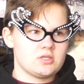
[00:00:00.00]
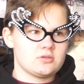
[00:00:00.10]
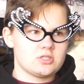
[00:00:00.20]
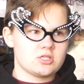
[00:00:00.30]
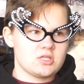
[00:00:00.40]

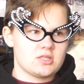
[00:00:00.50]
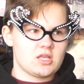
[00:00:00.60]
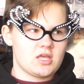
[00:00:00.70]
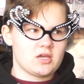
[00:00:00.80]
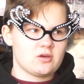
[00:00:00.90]
just need the
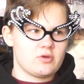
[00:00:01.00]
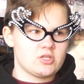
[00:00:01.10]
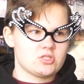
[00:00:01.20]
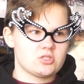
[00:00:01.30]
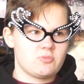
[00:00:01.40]
link
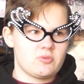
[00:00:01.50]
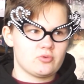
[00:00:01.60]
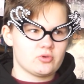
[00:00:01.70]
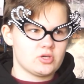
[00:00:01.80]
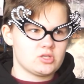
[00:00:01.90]
which
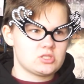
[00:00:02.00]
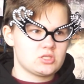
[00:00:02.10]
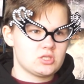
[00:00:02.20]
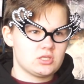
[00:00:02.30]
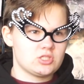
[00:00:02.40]
people could
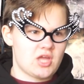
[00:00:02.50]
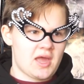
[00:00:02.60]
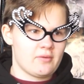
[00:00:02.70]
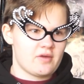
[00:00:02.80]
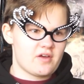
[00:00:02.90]

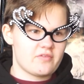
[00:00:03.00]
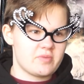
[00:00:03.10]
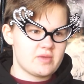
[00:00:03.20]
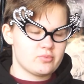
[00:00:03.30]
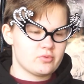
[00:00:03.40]
share with other
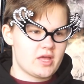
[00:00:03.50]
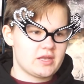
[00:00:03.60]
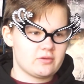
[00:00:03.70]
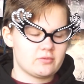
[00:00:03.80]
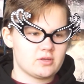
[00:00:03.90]
people, and
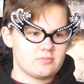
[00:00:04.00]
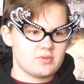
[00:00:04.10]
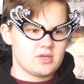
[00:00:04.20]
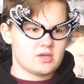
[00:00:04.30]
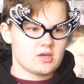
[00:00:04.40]
it wouldn't
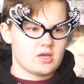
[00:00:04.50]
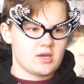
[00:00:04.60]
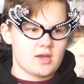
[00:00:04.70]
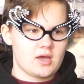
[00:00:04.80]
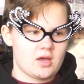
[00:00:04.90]
be
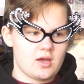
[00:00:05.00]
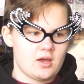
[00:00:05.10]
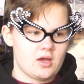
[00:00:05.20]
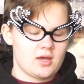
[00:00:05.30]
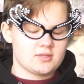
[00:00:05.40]

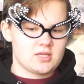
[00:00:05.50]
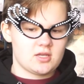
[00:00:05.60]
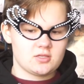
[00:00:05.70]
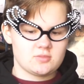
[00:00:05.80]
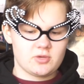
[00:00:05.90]
as hidden.